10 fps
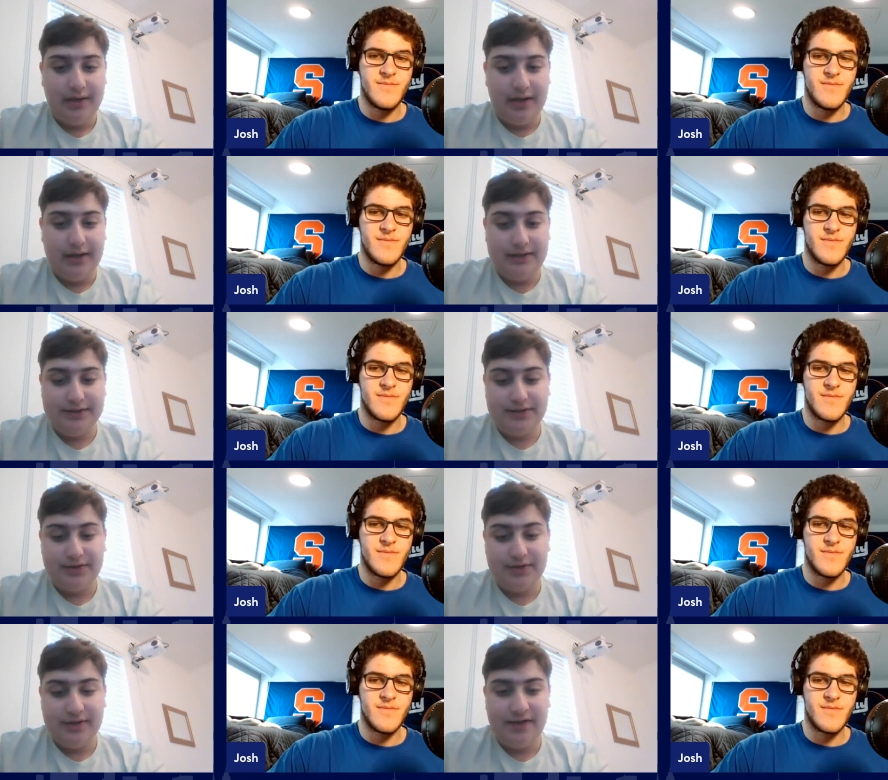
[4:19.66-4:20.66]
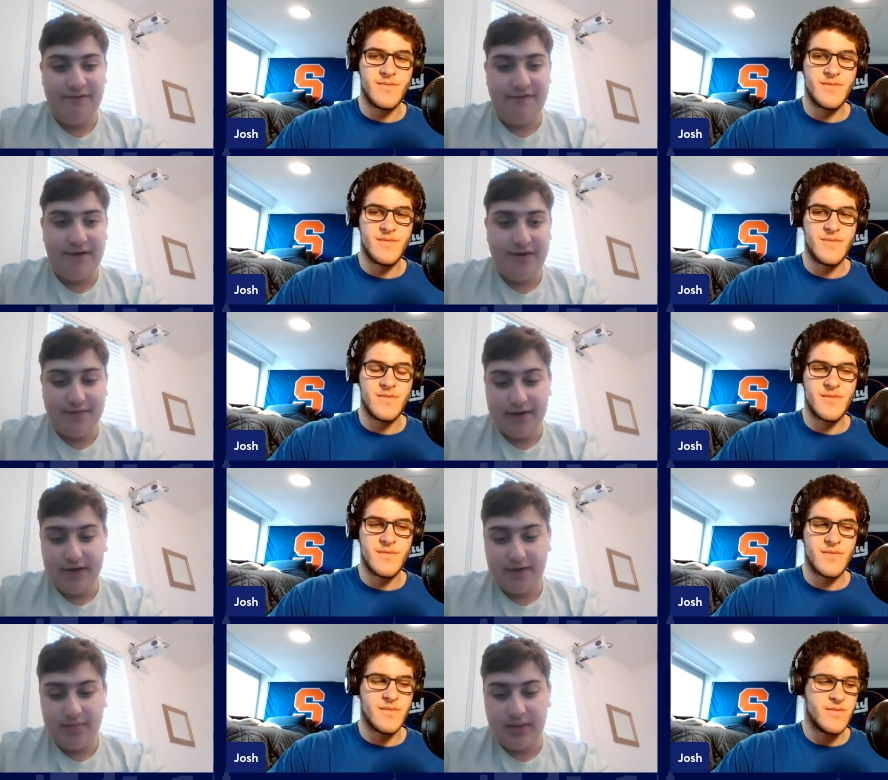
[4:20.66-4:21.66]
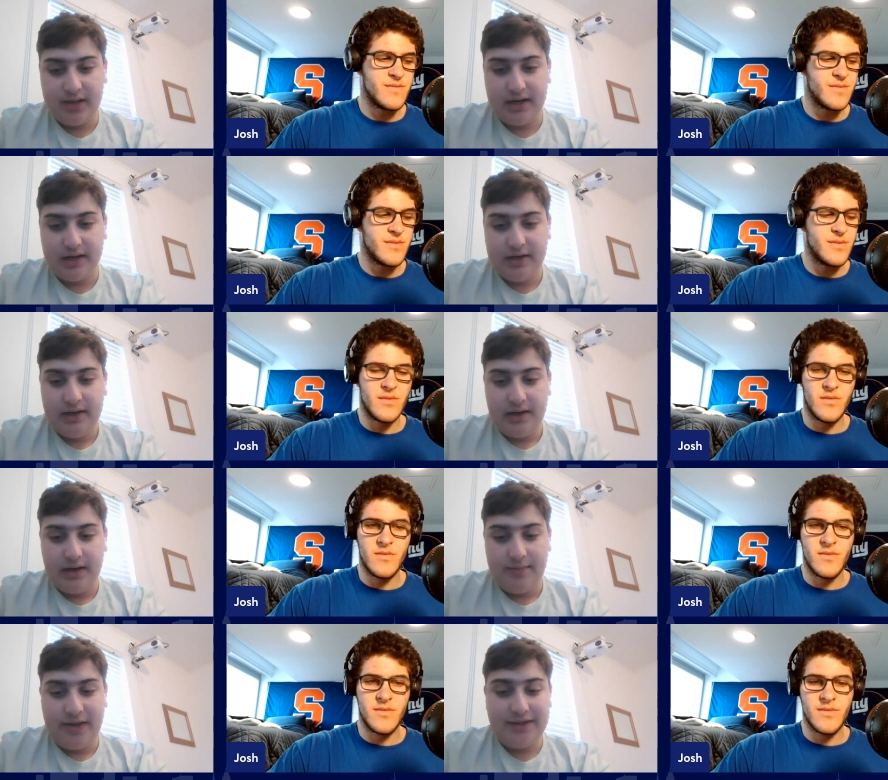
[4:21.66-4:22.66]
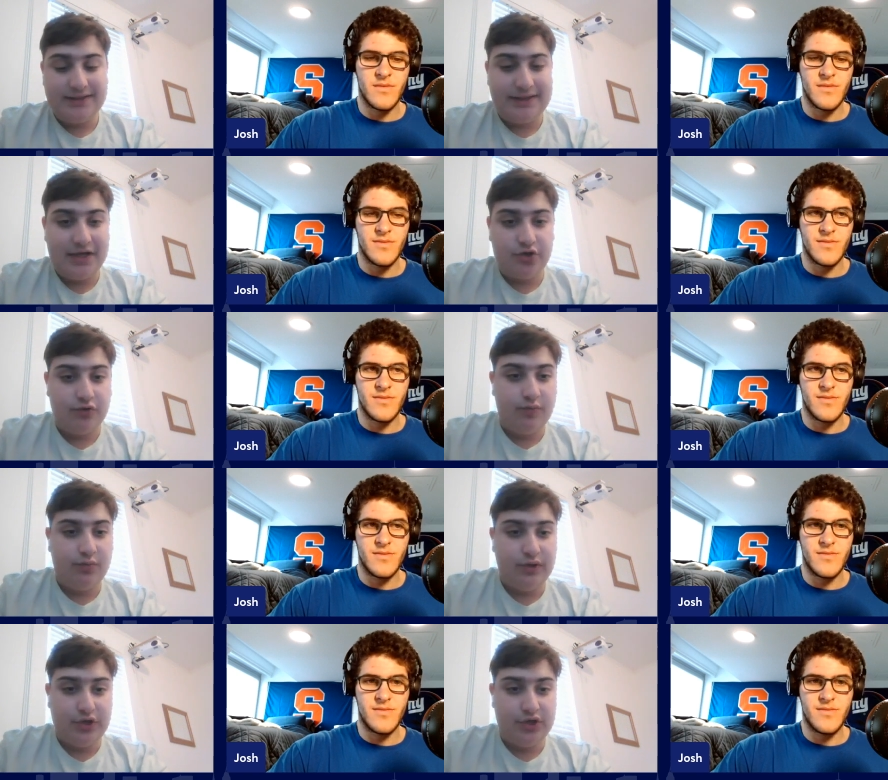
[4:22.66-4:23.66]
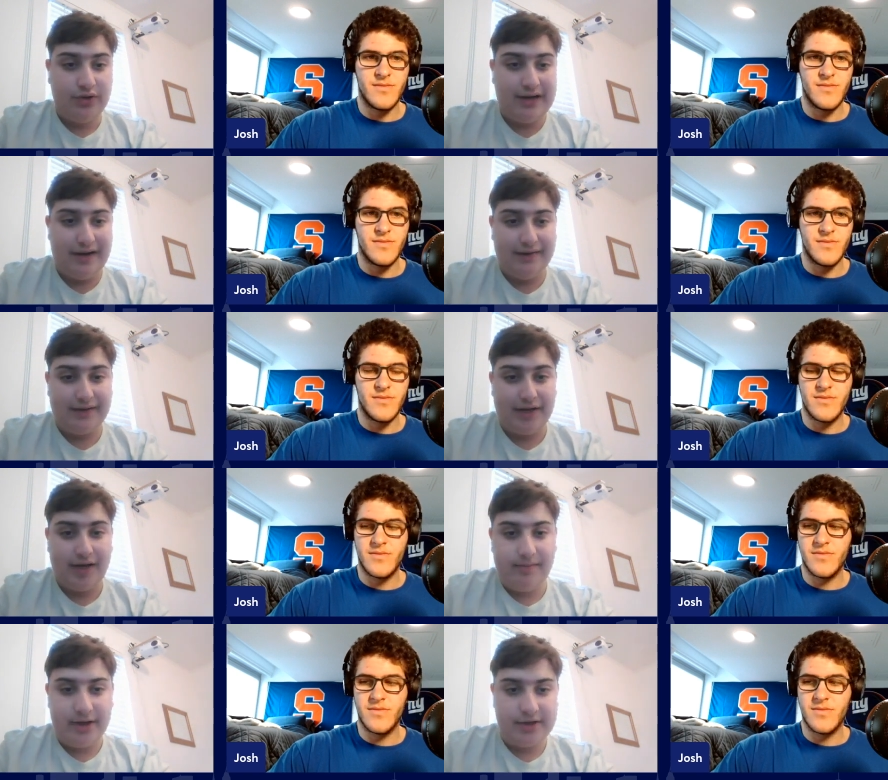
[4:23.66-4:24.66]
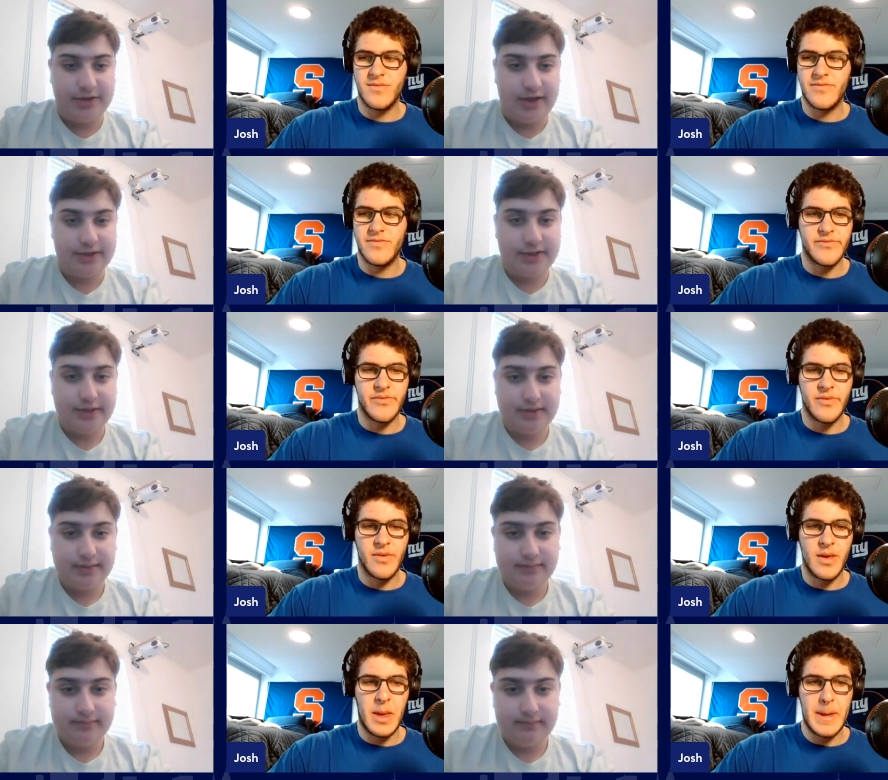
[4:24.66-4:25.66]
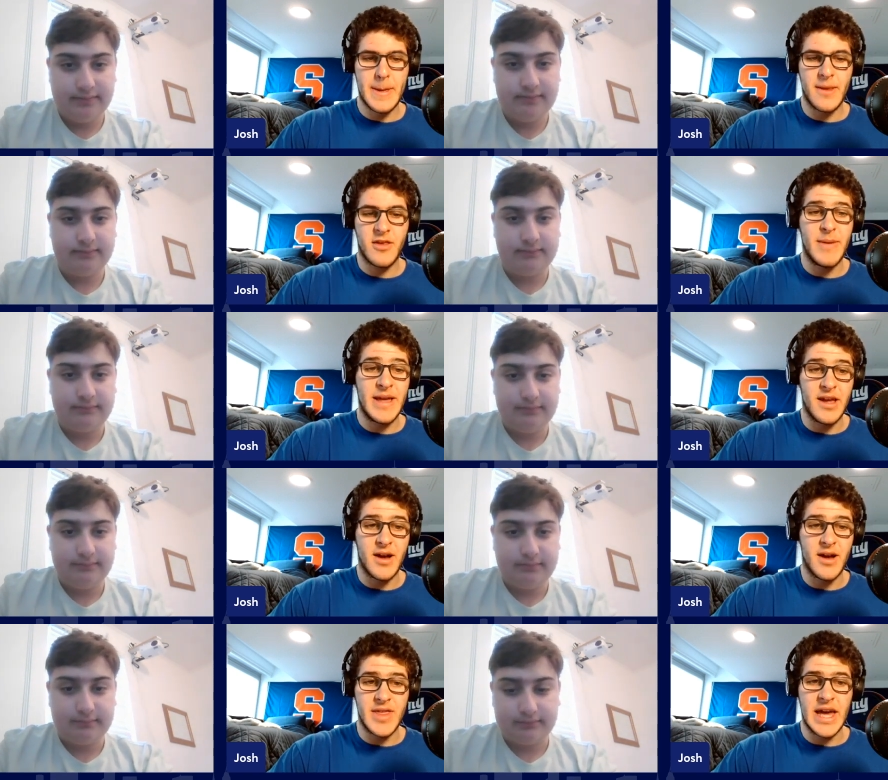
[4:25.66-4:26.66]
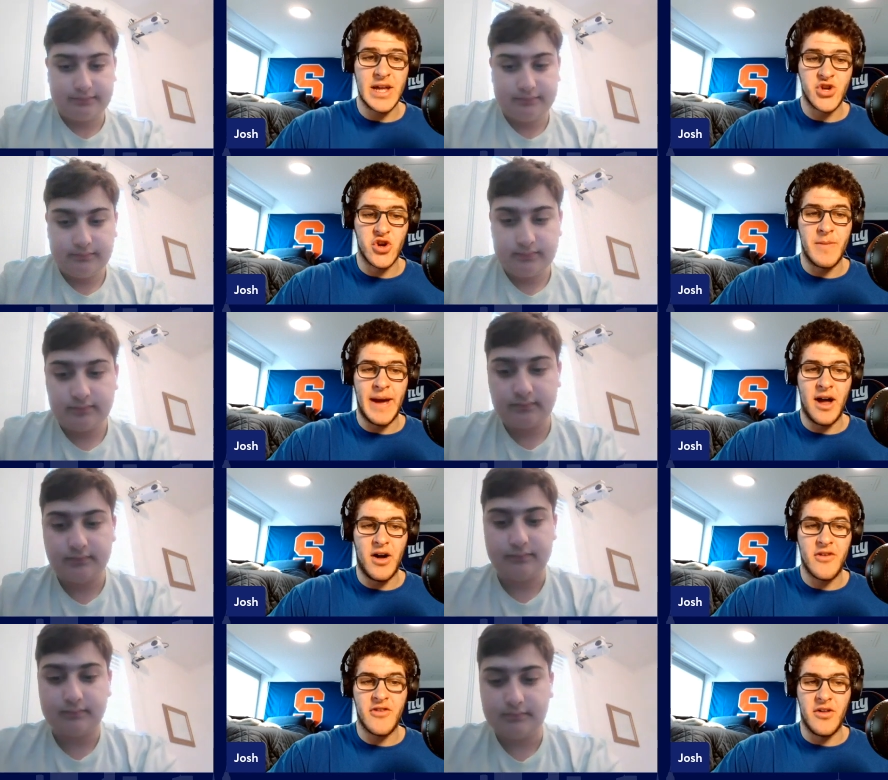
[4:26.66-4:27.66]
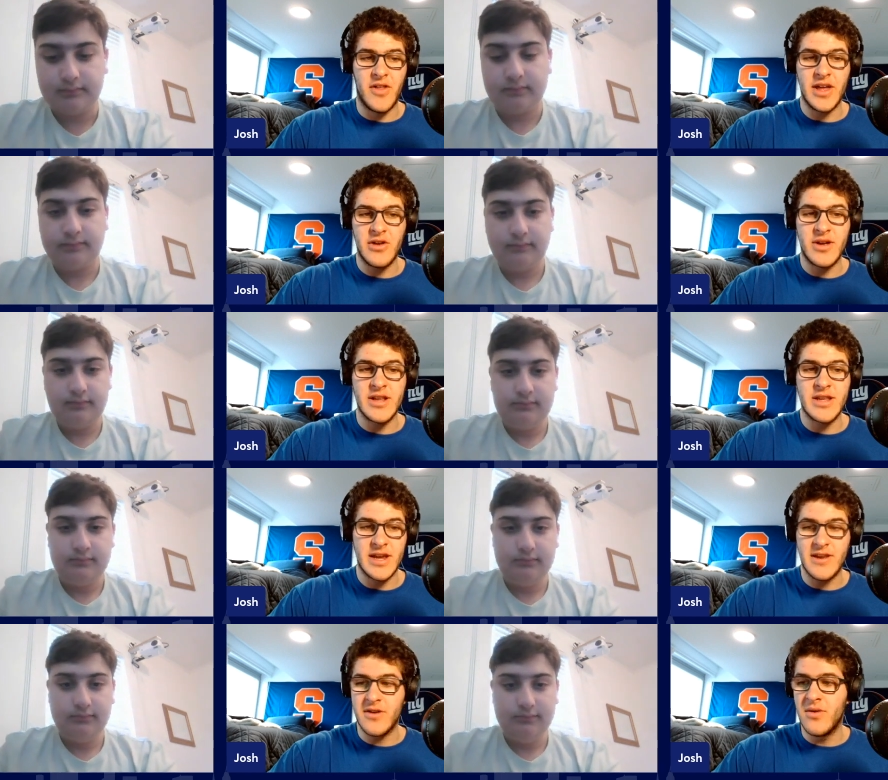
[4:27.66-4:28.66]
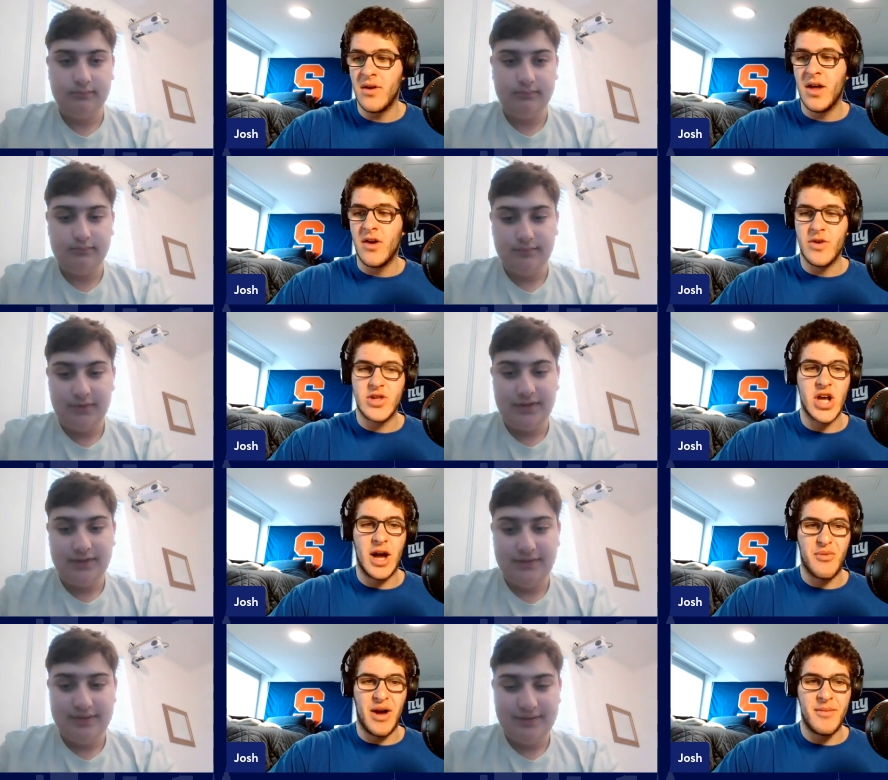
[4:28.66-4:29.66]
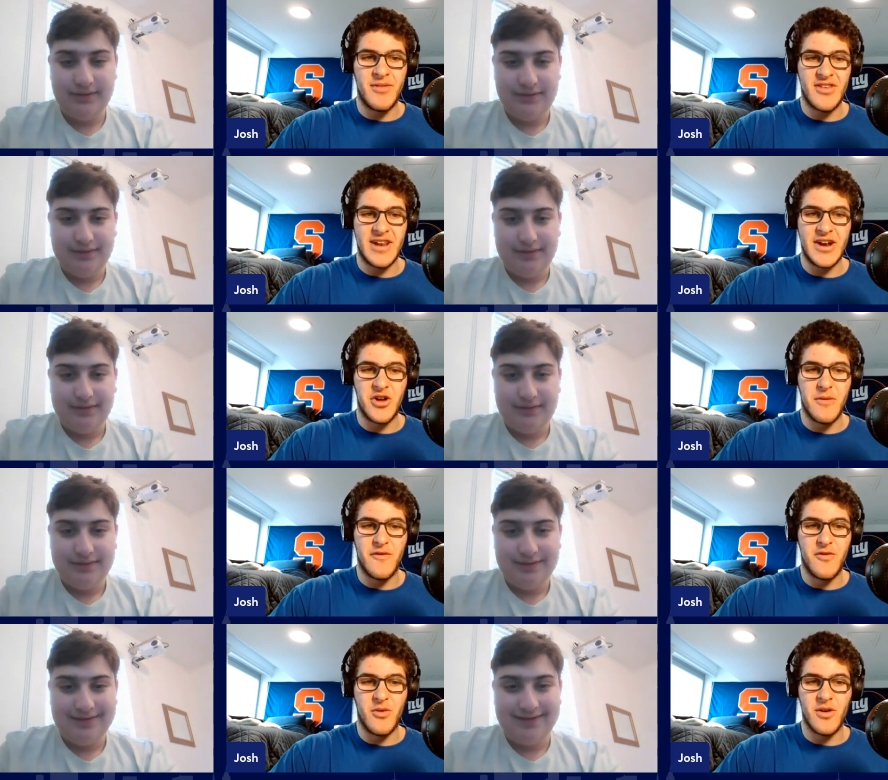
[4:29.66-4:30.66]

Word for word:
Speaker 1: uh, is certainly a very, very good player. Um, and this edge group really showed out at the combine, Josh.
Speaker 2: Speaking of the edge group, Alex, I'll let you continue with Chop Robinson. I know before the